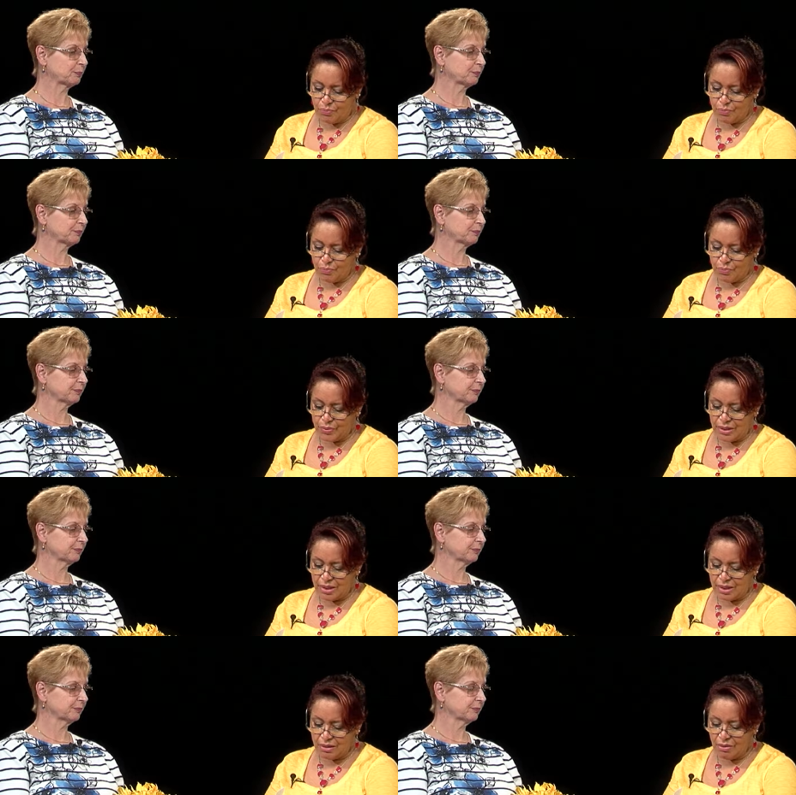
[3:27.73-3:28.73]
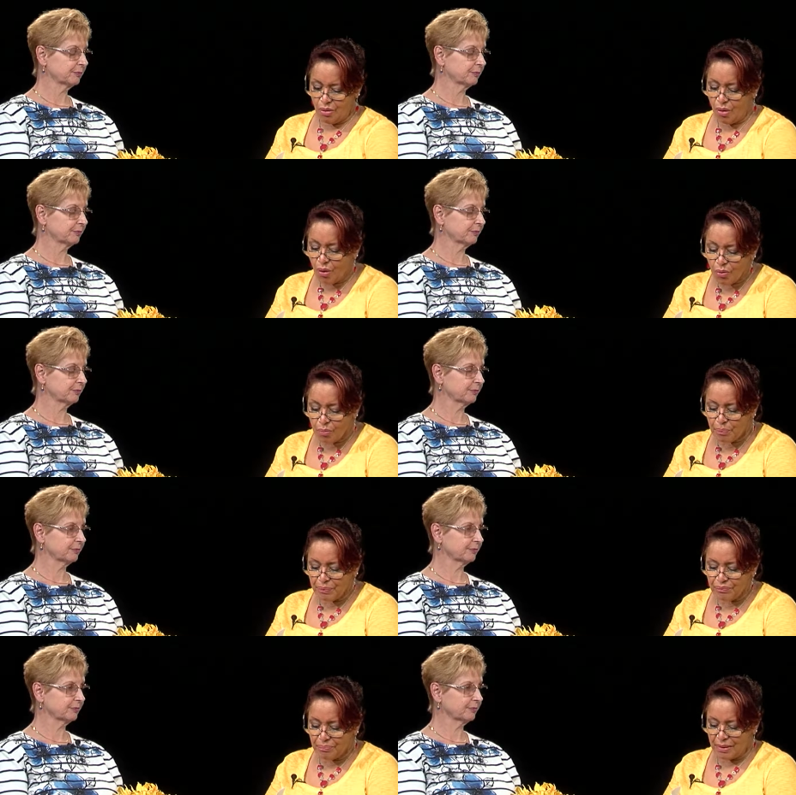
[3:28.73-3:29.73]
Speaker 1: we hope
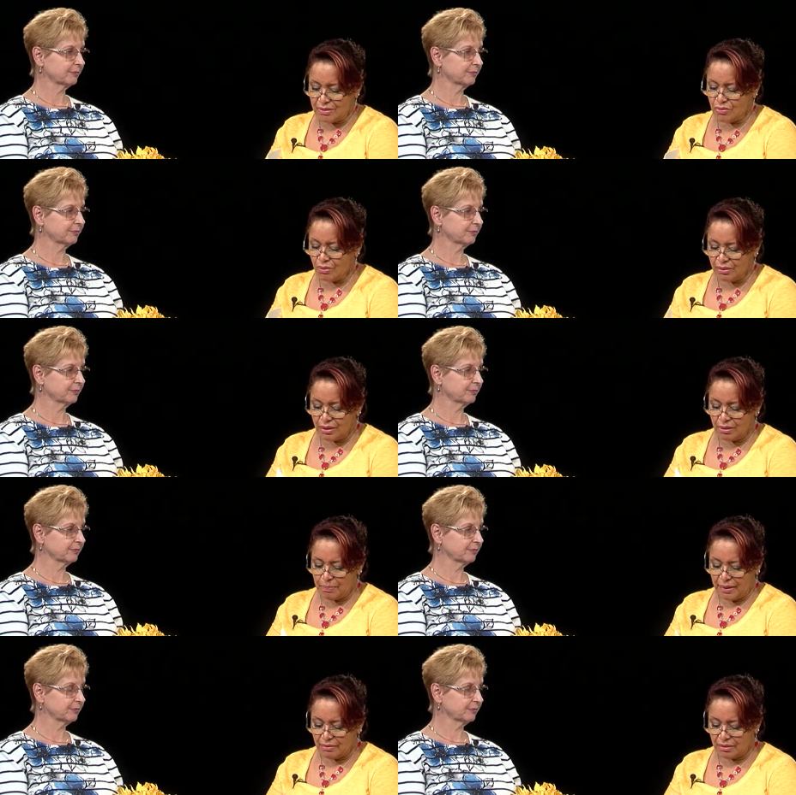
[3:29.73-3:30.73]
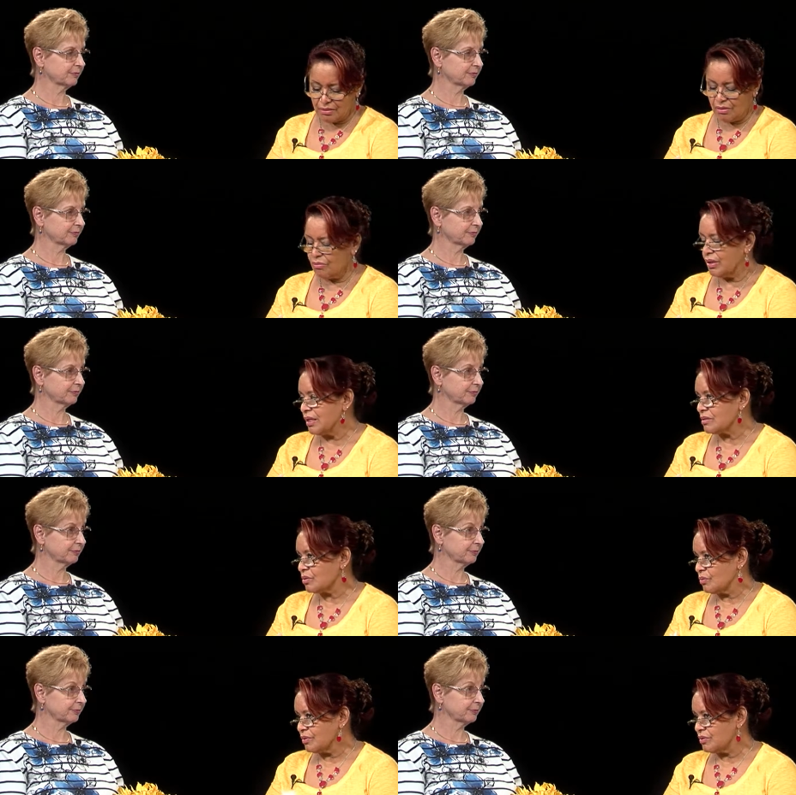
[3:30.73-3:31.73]
by talking about it, it's
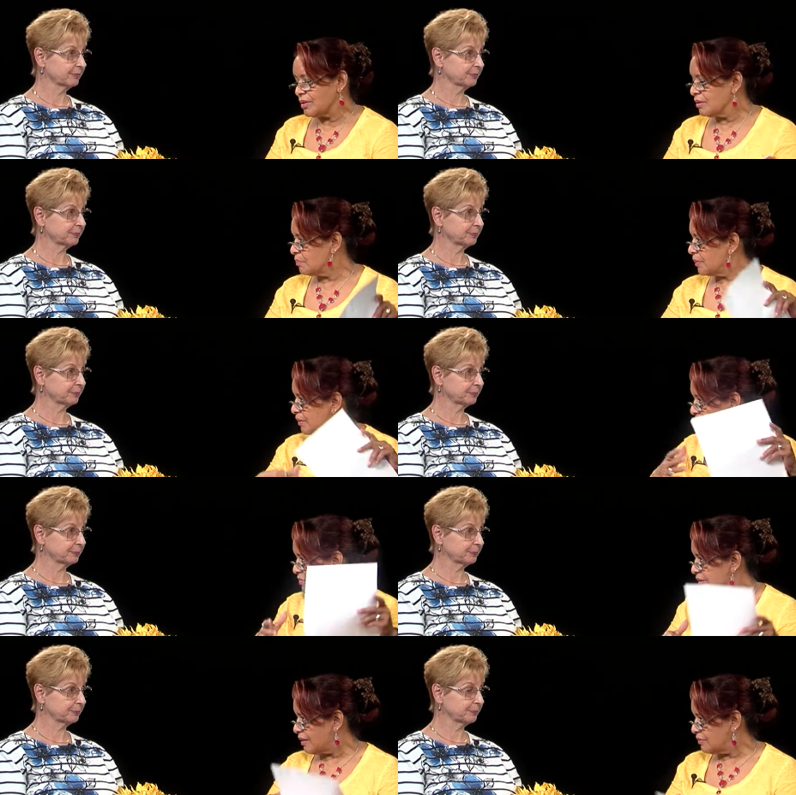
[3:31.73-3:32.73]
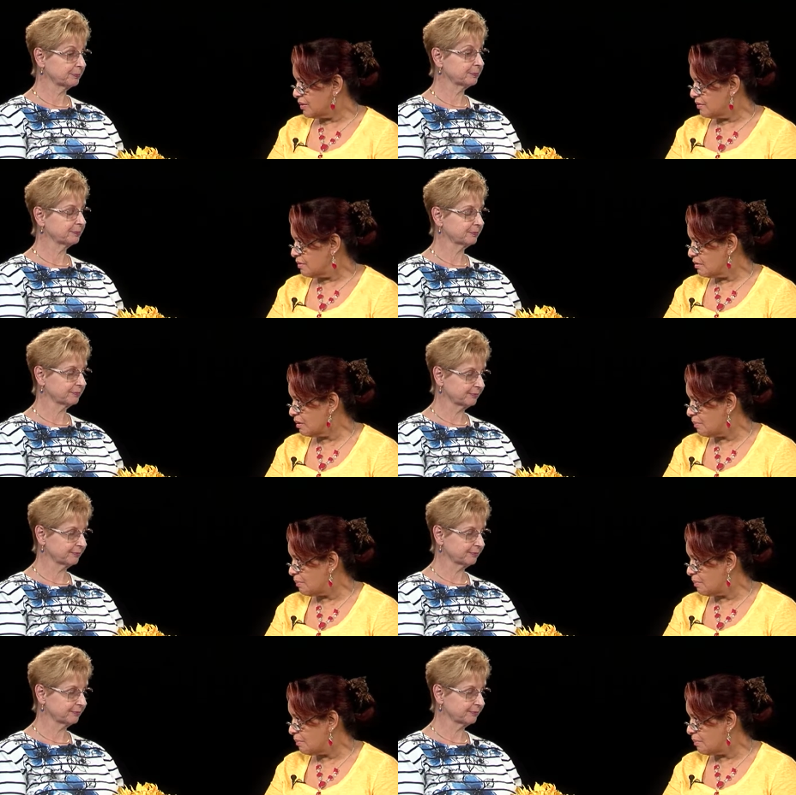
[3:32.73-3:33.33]
going to help others out there that